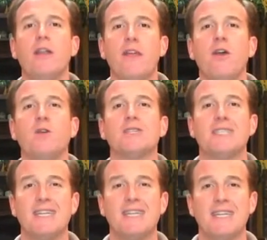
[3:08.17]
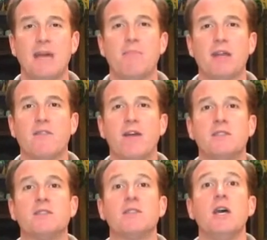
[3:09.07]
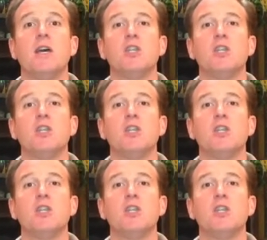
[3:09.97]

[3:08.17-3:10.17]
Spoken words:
than those that didn't attend big events.